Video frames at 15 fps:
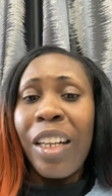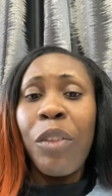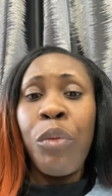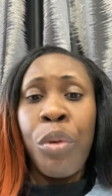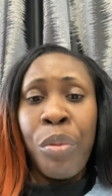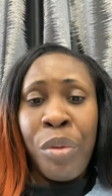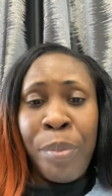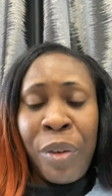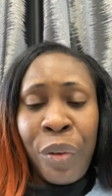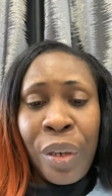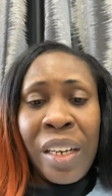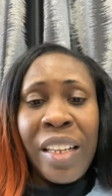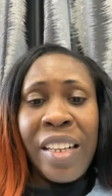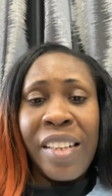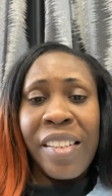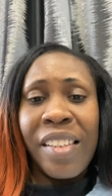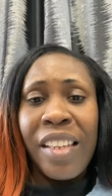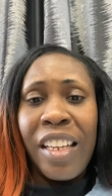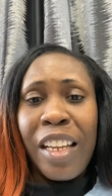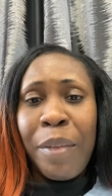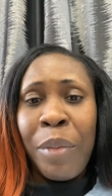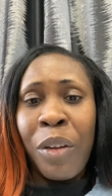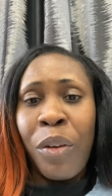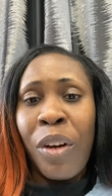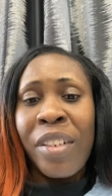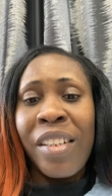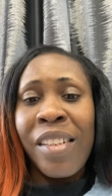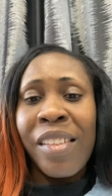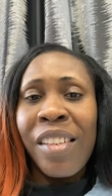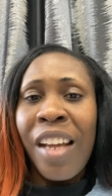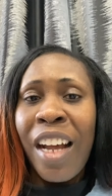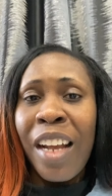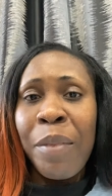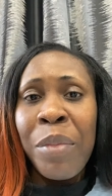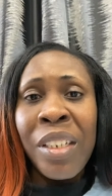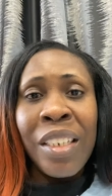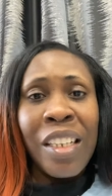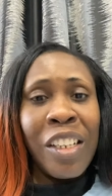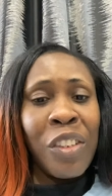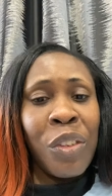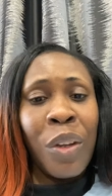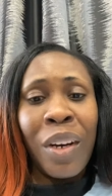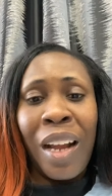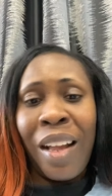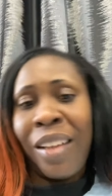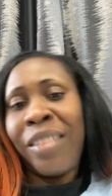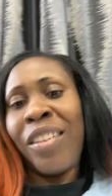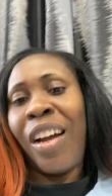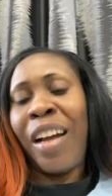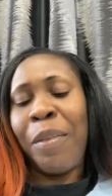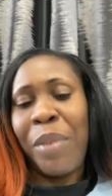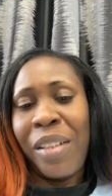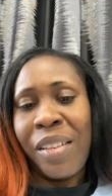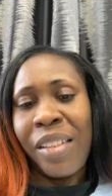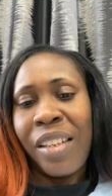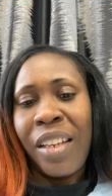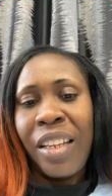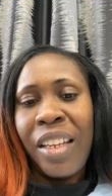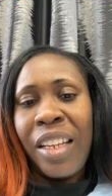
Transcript: will be released because his timing is not our timings.